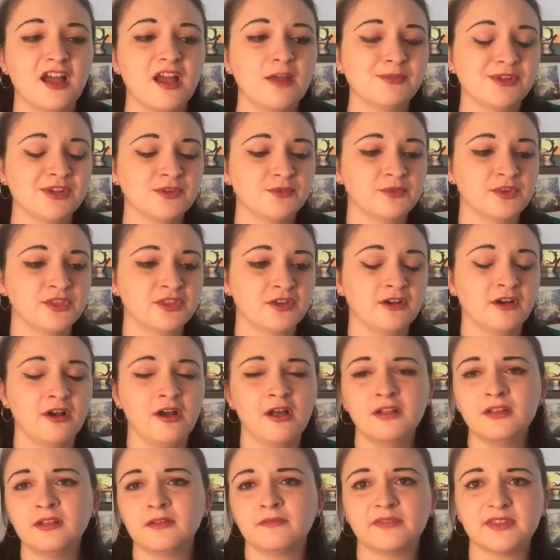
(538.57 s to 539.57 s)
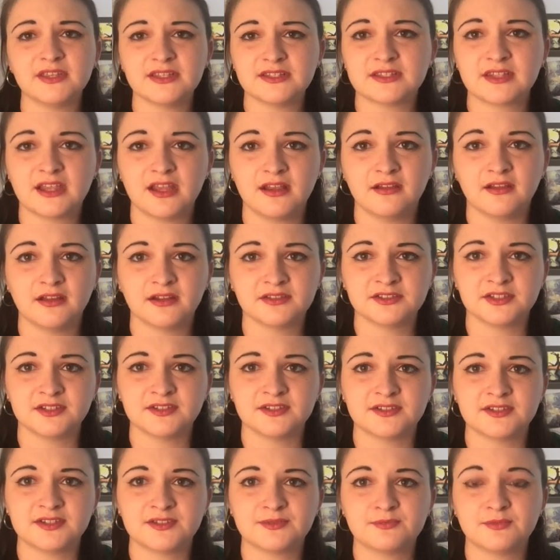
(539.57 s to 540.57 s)
I mean, with all of these
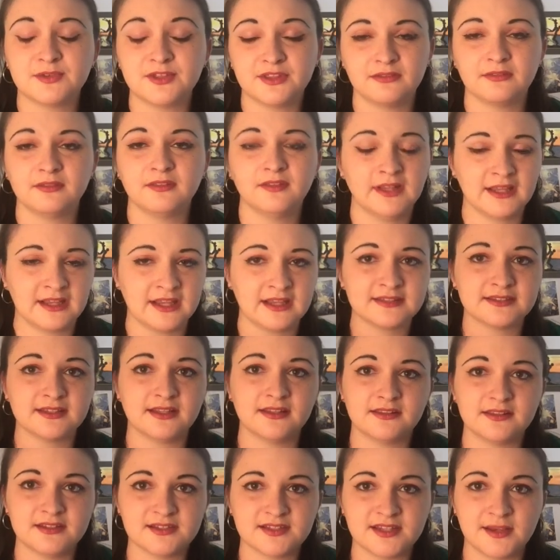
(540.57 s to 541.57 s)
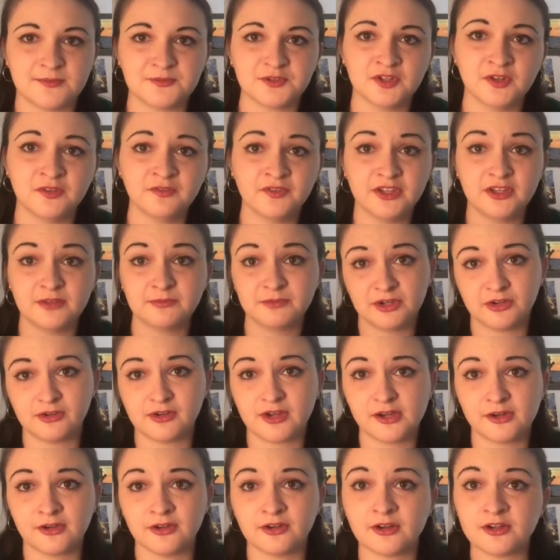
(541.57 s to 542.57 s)
characters, with, like I said, the exception of Ian
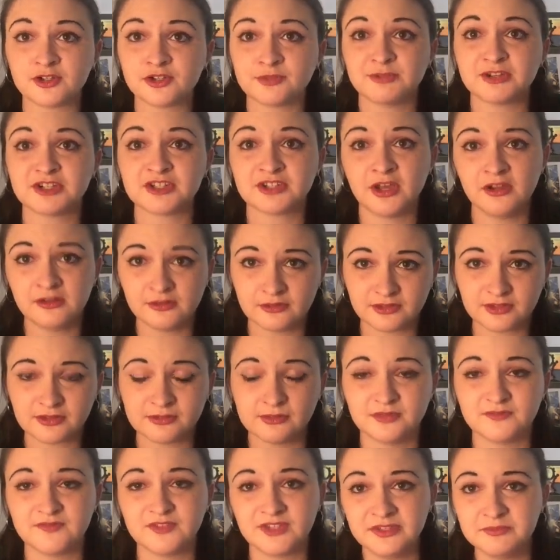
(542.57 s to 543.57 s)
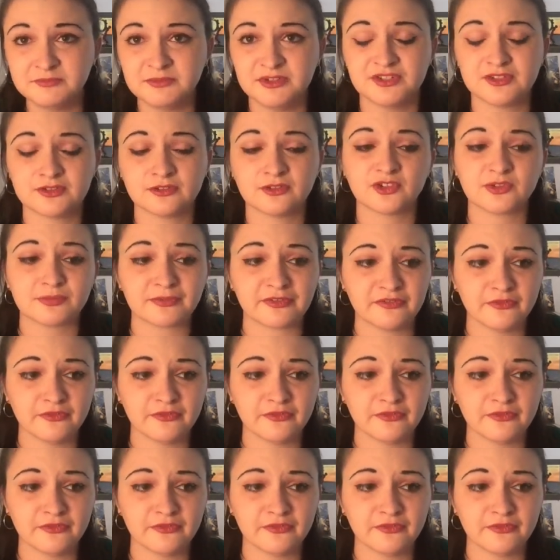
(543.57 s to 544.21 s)
McGregor and Audra McDonald, who have done musicals